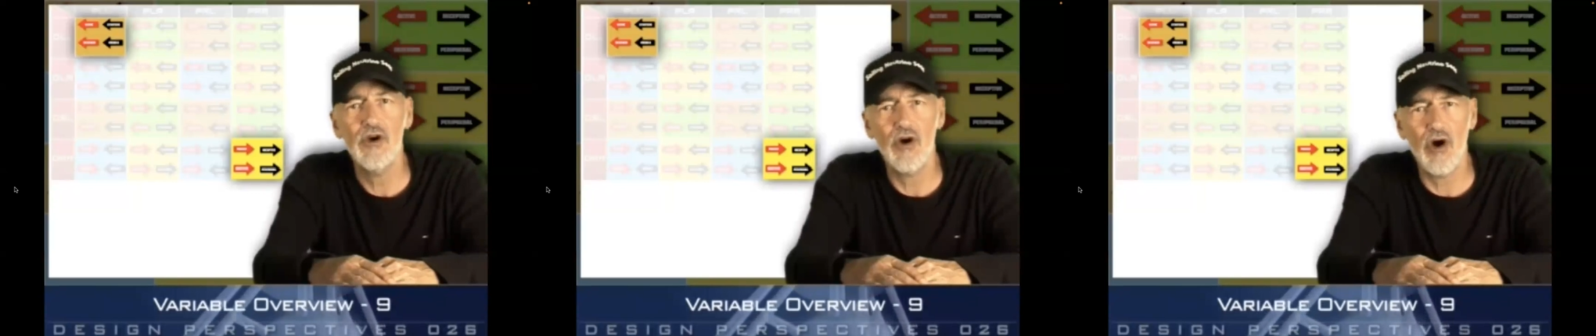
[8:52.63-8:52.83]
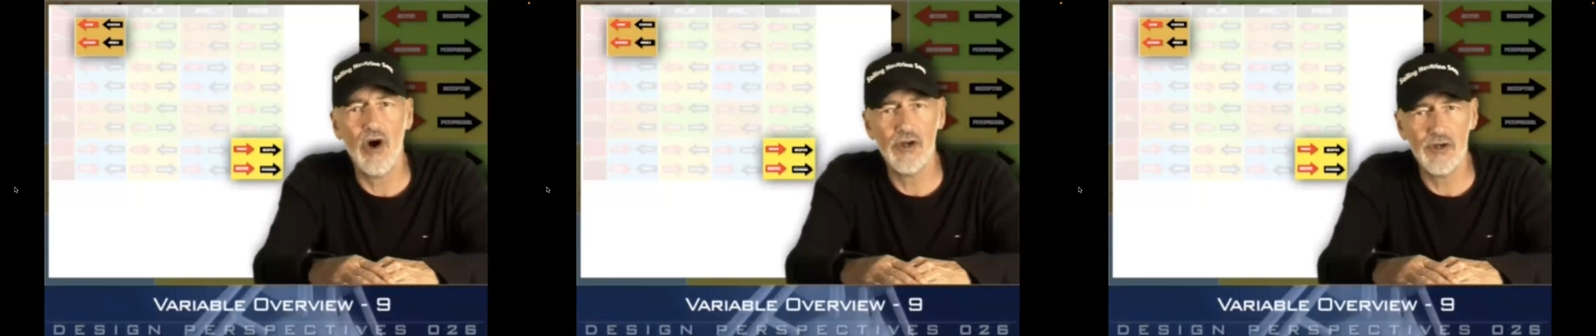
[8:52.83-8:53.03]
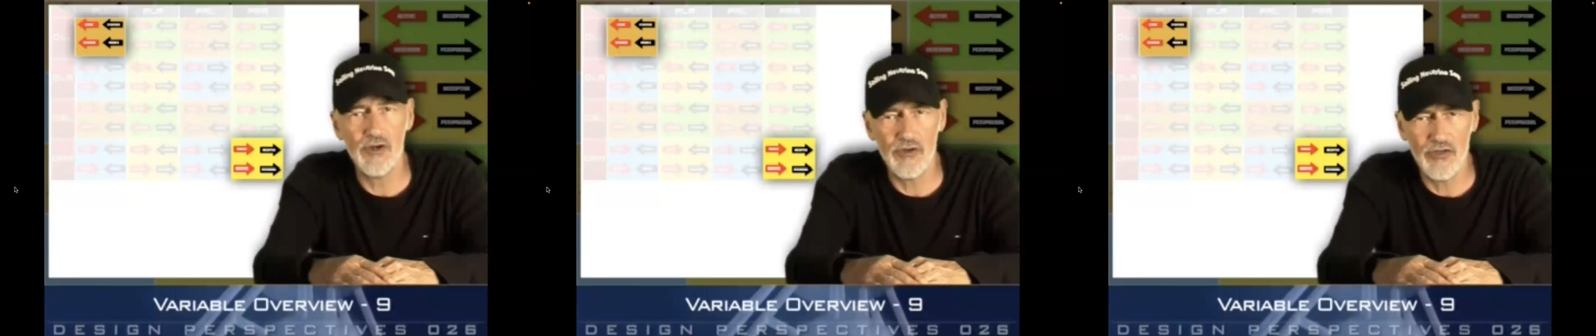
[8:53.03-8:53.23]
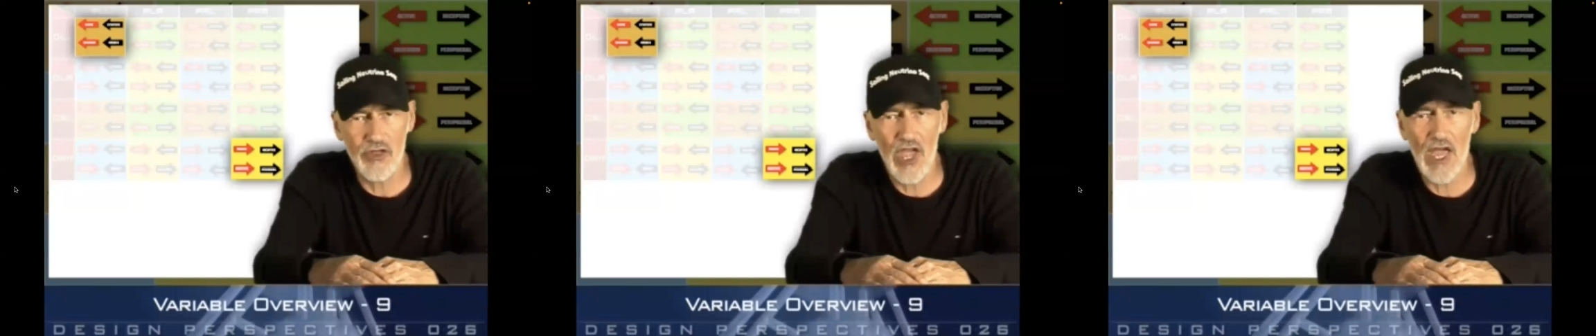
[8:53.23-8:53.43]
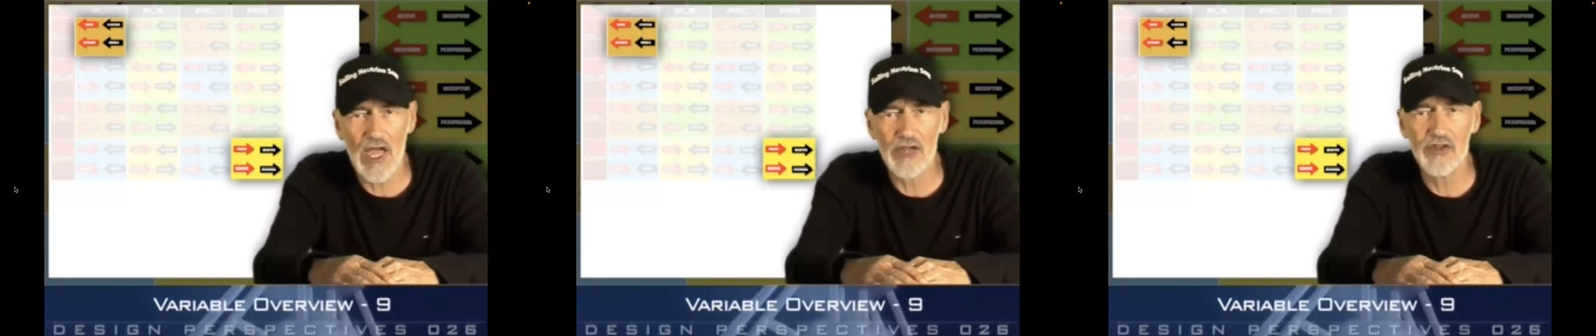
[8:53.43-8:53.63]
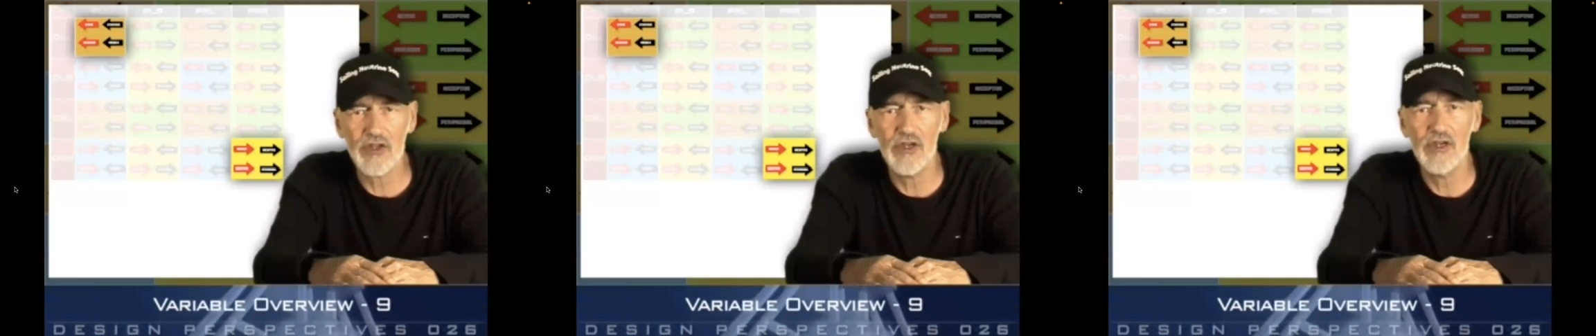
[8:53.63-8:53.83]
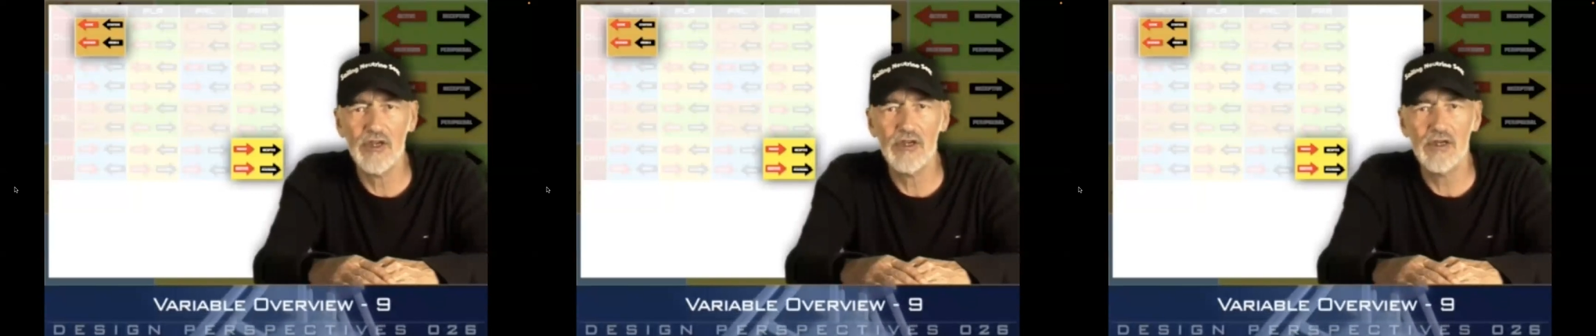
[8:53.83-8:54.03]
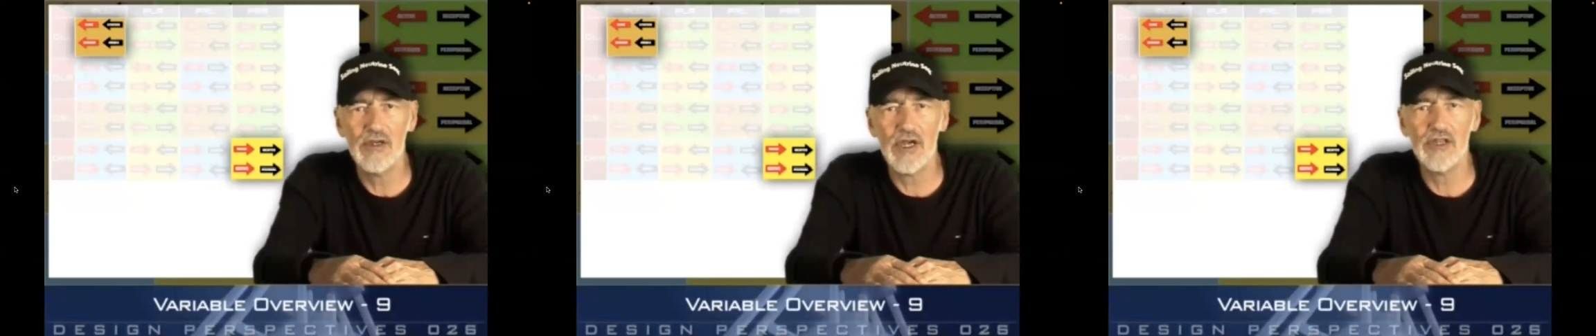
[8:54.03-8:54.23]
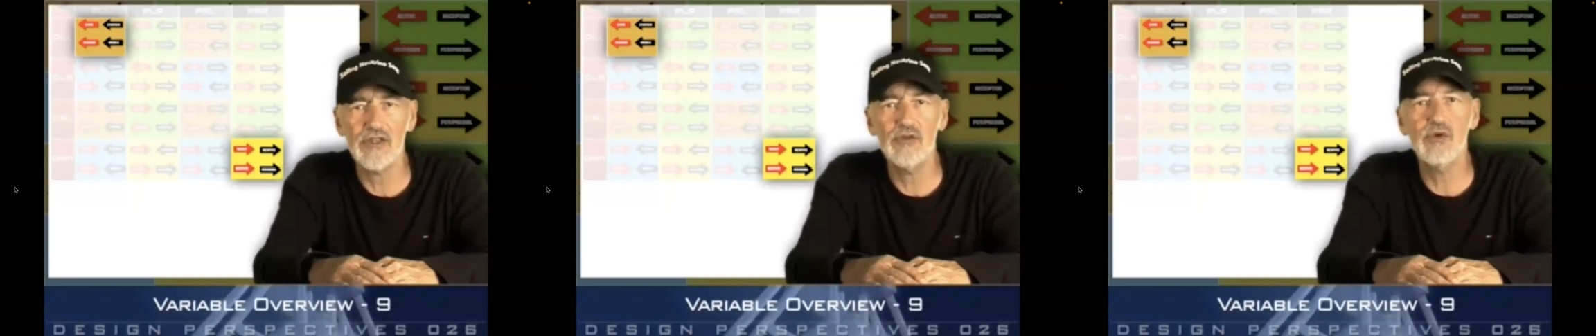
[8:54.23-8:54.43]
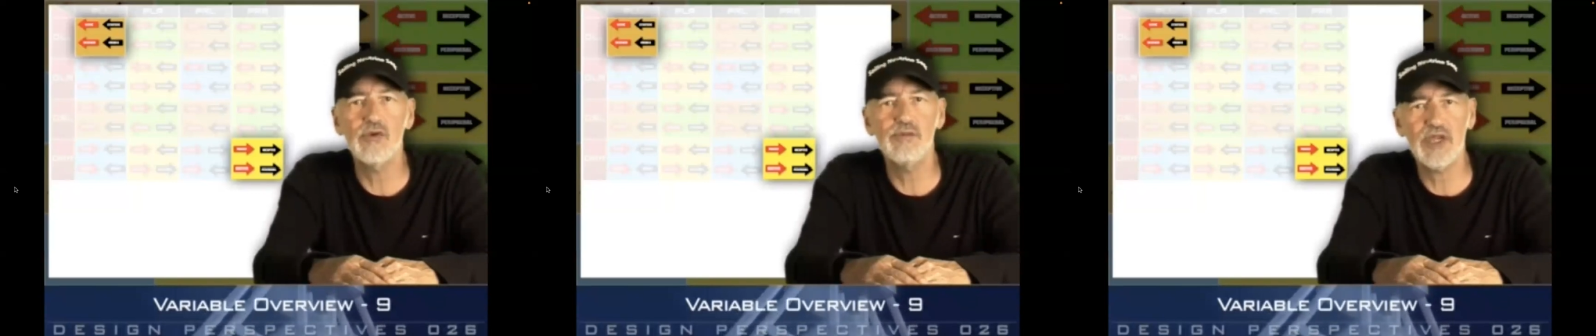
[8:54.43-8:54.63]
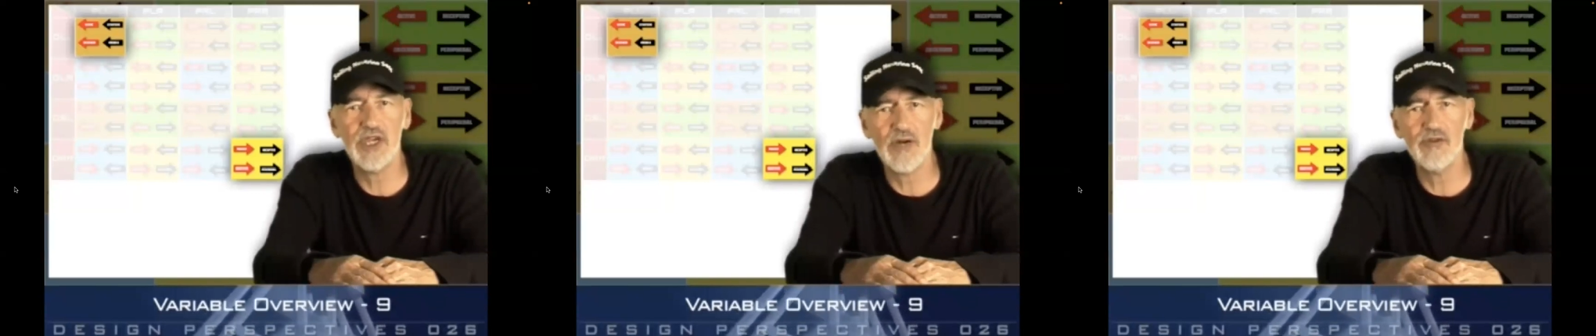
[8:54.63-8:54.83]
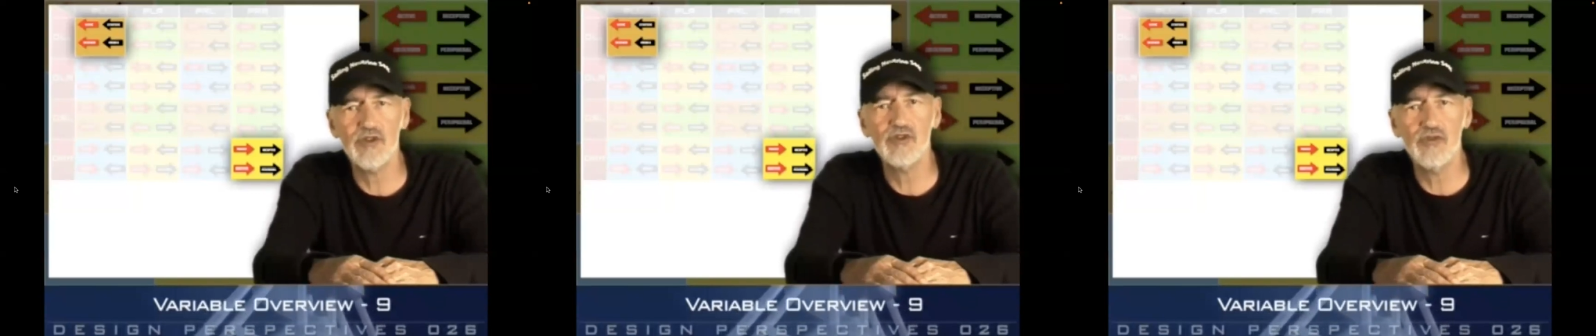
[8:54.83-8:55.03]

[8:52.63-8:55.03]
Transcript: Honor that, and you will be able